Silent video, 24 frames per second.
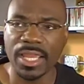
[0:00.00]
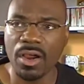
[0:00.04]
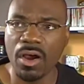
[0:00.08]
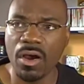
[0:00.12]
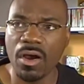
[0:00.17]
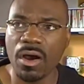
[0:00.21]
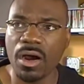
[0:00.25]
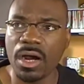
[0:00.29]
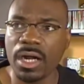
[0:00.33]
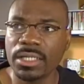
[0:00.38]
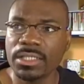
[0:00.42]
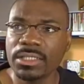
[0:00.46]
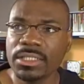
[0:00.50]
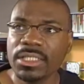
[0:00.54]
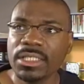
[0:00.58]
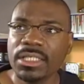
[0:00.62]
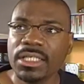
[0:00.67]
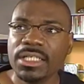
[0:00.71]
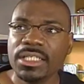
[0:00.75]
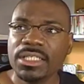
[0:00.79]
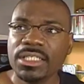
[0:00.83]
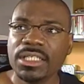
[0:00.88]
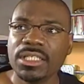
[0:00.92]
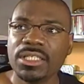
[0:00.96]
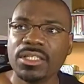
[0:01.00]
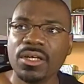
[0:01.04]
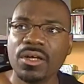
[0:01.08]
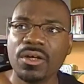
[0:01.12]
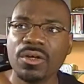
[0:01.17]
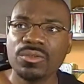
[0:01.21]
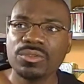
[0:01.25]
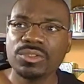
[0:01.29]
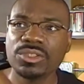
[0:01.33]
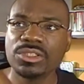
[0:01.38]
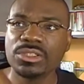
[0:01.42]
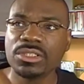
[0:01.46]
They are, you
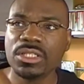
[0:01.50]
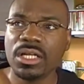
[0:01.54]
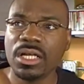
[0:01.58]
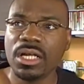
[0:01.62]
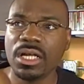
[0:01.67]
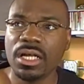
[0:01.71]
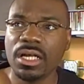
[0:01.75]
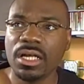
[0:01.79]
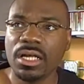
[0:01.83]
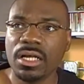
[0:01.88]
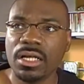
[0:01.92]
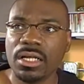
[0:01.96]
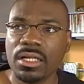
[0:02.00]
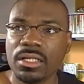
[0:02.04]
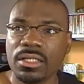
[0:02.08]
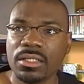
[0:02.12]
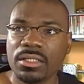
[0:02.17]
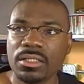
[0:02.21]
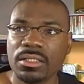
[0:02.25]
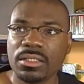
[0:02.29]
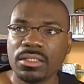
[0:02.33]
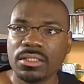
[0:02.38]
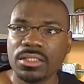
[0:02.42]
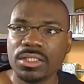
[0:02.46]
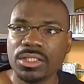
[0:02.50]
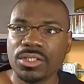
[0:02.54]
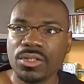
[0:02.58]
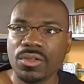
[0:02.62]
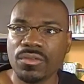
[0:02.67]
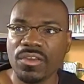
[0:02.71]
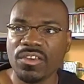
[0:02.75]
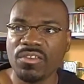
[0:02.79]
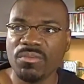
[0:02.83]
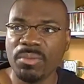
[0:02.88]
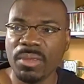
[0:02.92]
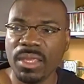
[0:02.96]
know,
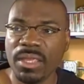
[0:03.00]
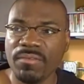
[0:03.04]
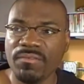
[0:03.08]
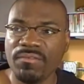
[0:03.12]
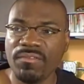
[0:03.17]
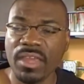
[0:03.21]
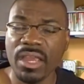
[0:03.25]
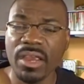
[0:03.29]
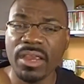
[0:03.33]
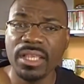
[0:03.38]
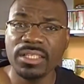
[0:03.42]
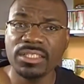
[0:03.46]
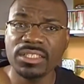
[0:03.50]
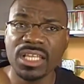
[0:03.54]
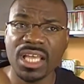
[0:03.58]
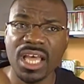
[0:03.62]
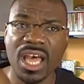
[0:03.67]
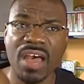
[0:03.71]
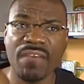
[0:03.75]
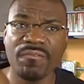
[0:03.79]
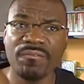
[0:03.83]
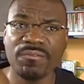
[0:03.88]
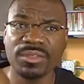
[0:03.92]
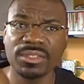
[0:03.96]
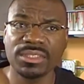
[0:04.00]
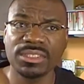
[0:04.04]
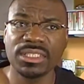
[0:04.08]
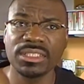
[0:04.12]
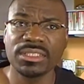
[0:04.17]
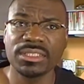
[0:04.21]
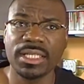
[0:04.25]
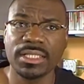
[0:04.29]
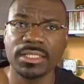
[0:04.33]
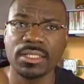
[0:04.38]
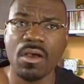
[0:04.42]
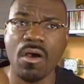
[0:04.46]
there's been various
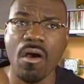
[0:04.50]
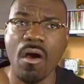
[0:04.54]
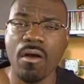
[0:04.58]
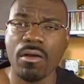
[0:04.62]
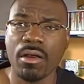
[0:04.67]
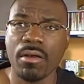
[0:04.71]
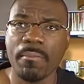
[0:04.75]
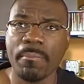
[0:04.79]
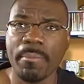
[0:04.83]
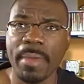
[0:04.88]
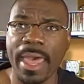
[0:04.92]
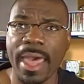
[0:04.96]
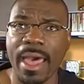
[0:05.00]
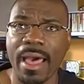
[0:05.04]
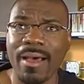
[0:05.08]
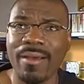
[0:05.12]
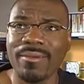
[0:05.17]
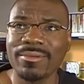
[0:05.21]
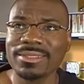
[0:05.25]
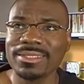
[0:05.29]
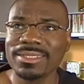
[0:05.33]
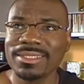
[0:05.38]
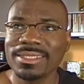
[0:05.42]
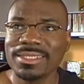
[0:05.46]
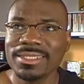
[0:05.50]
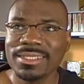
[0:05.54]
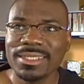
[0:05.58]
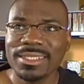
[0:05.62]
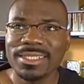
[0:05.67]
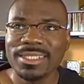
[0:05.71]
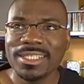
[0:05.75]
conferences that talk about